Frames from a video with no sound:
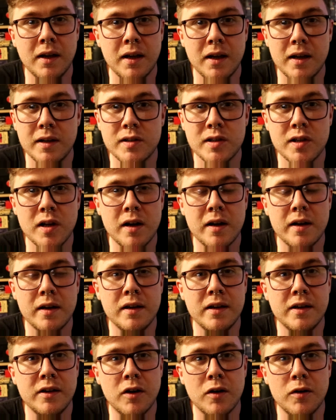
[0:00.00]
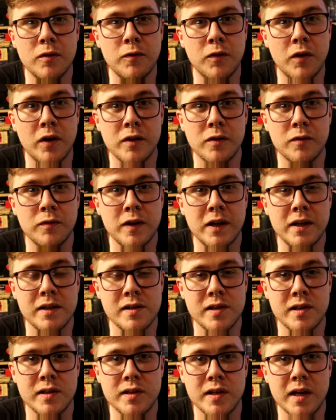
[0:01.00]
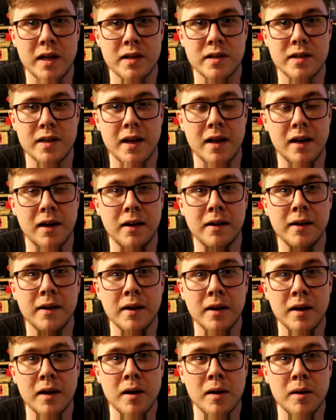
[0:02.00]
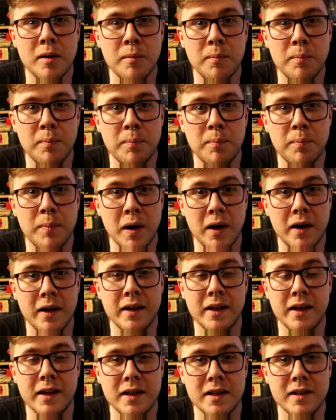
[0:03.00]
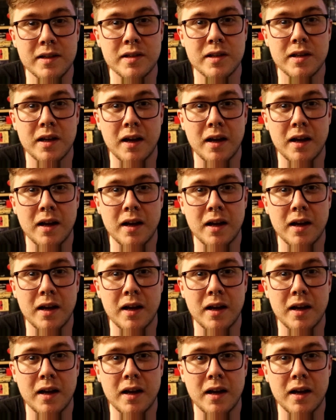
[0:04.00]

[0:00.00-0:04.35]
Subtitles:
It's certainly no Final Fantasy VI killer, but it is